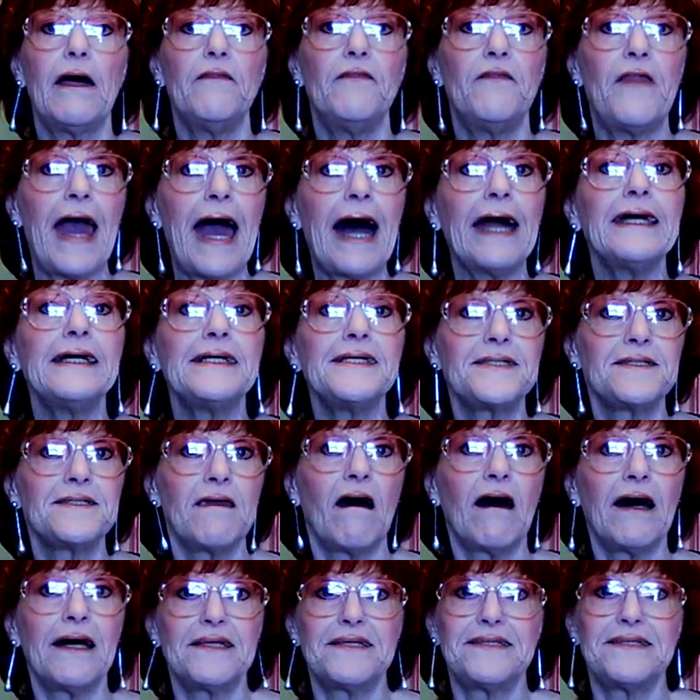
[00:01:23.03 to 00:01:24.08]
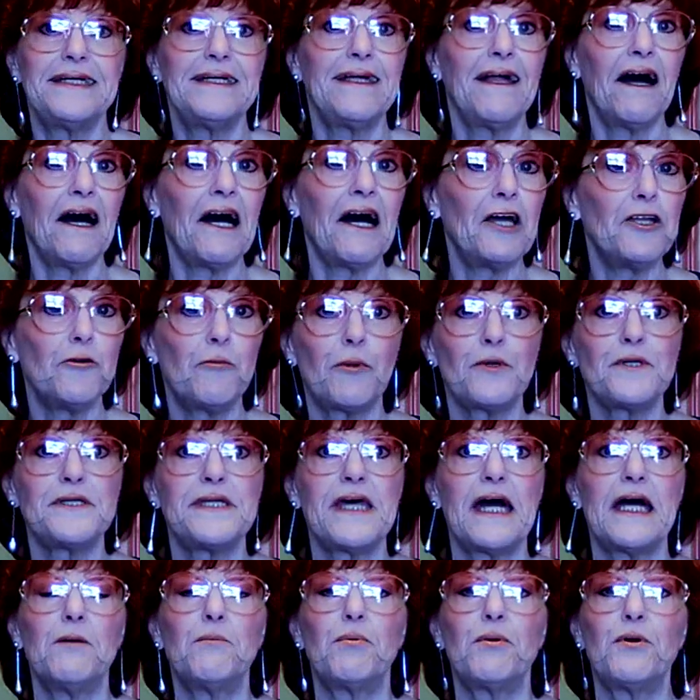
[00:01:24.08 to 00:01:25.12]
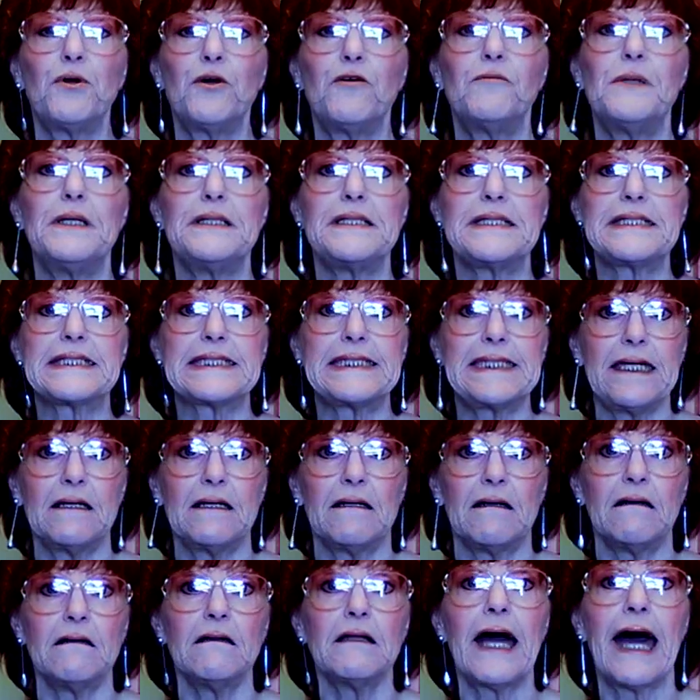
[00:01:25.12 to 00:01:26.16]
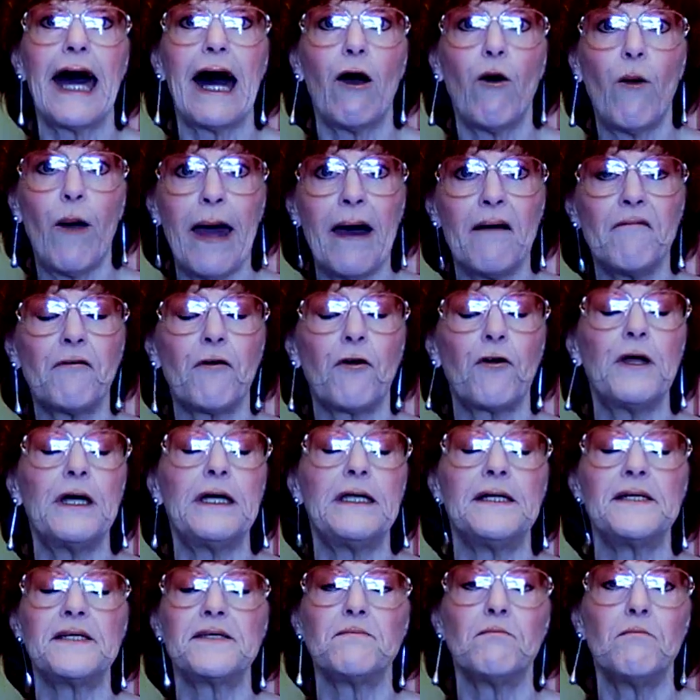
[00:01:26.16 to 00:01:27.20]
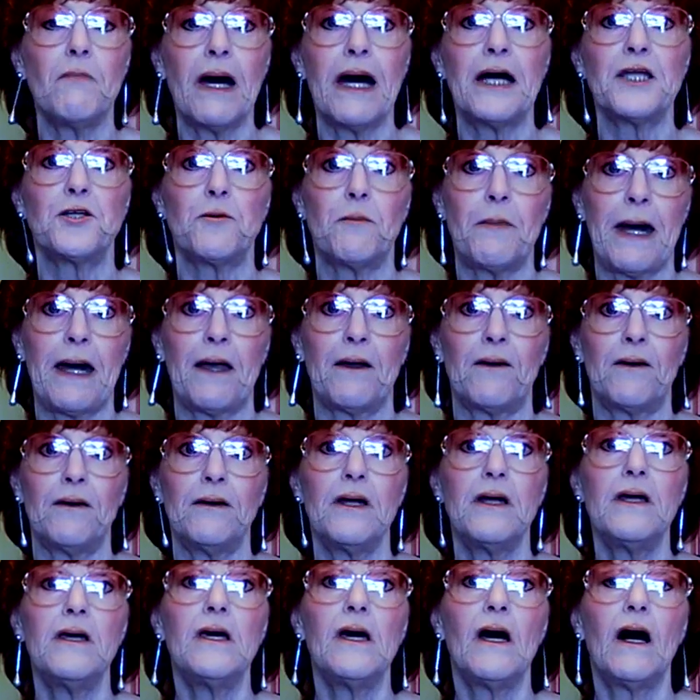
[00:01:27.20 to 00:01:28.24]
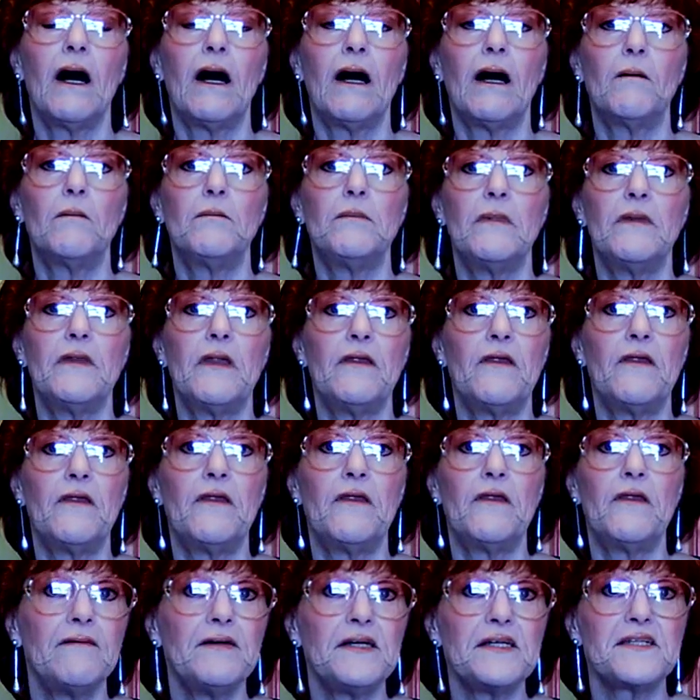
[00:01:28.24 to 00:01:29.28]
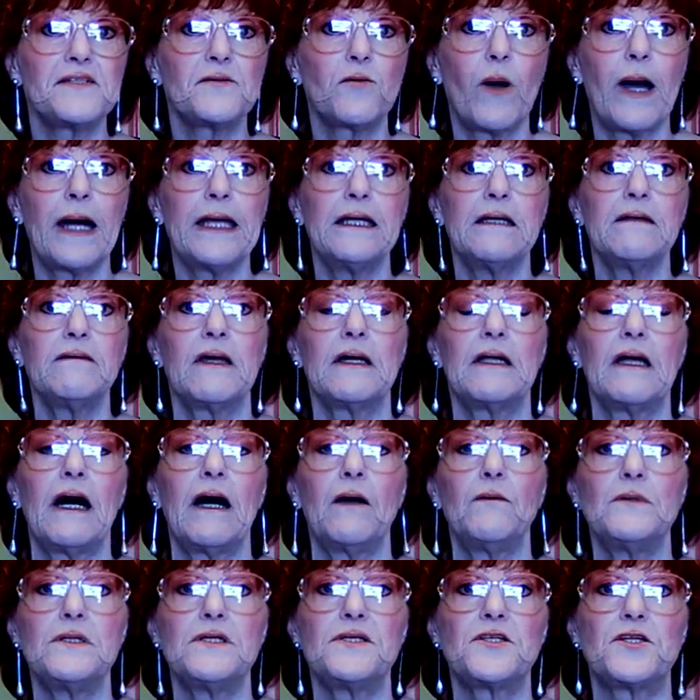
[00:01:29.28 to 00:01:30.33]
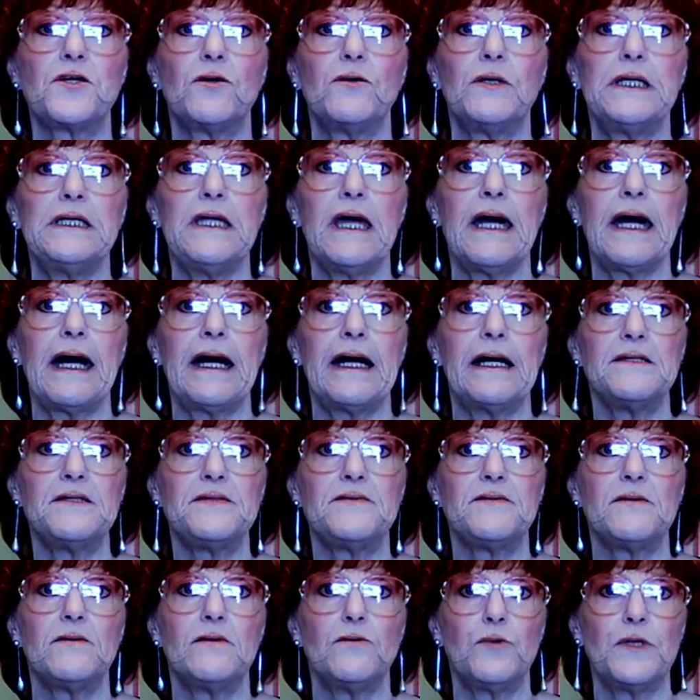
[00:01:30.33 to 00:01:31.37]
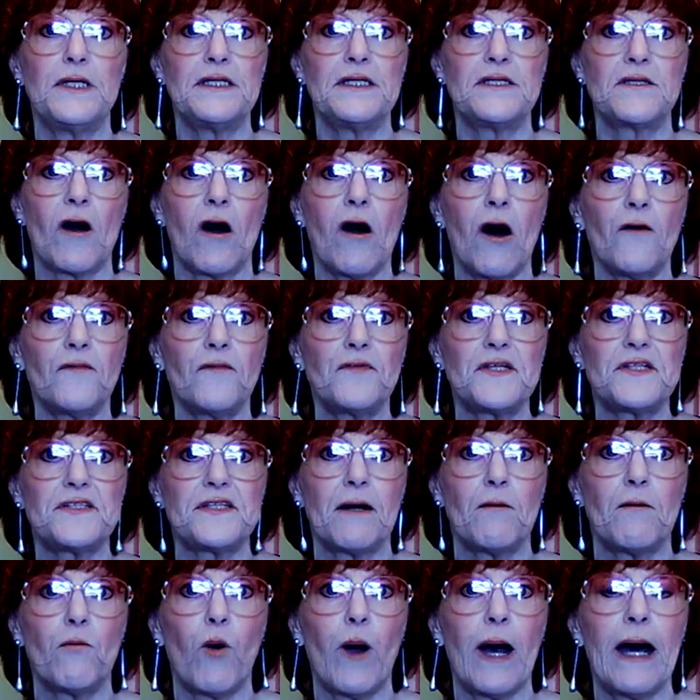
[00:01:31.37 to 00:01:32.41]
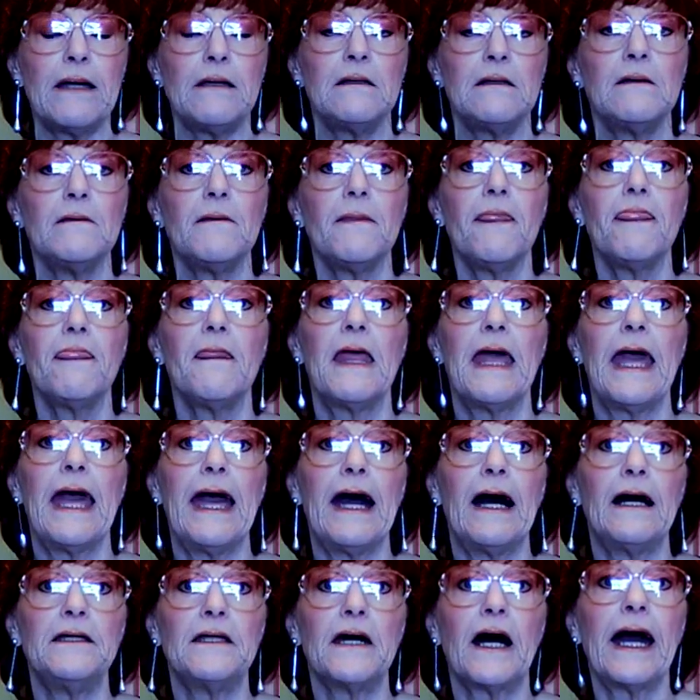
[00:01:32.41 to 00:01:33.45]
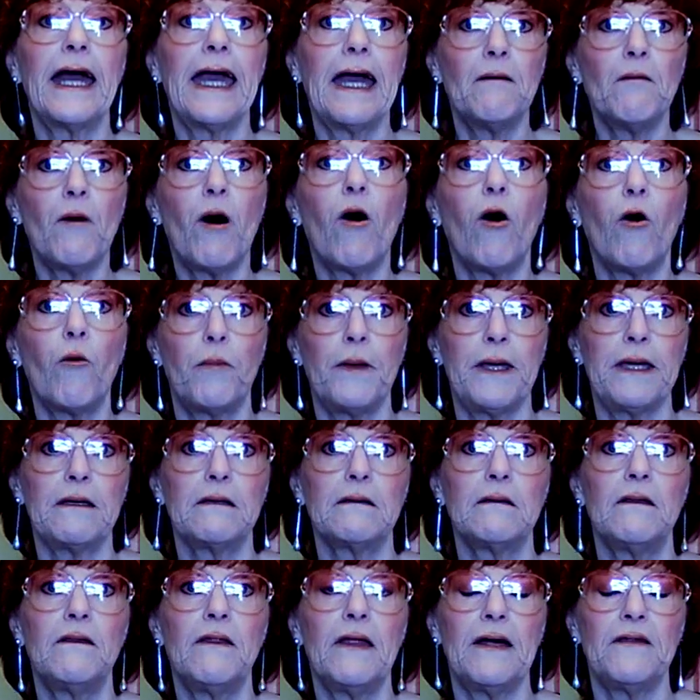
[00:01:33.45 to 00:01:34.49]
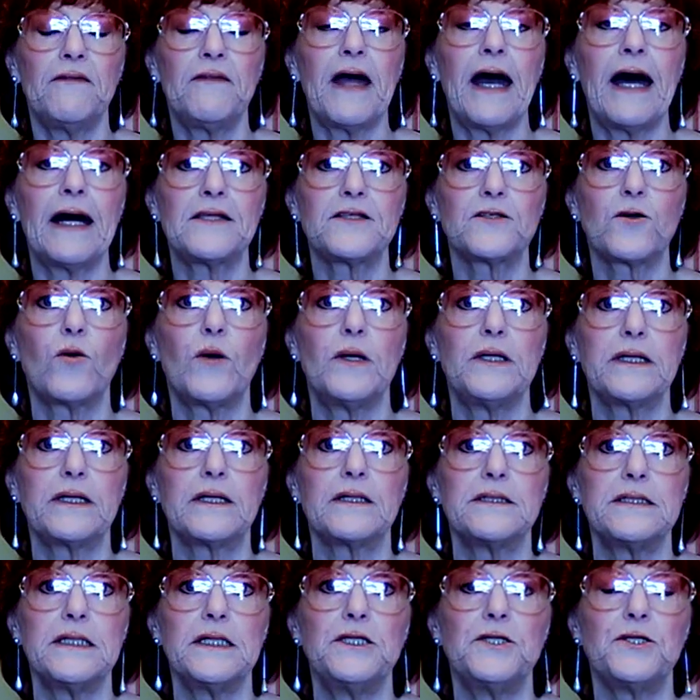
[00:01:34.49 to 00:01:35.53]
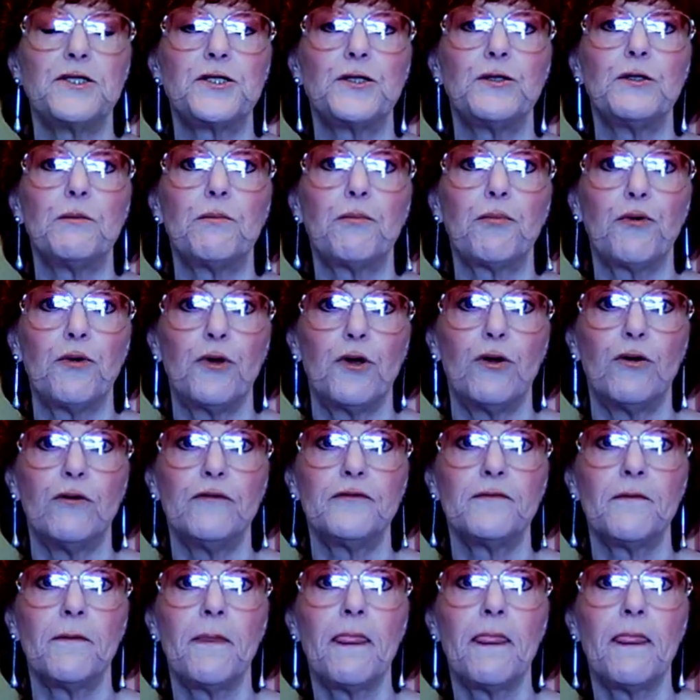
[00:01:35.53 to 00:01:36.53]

That has not seen 100% improvement still. However, it is much better. The heavy sweating that I was doing has resolved somewhat, and I am hoping that that's going to continue to improve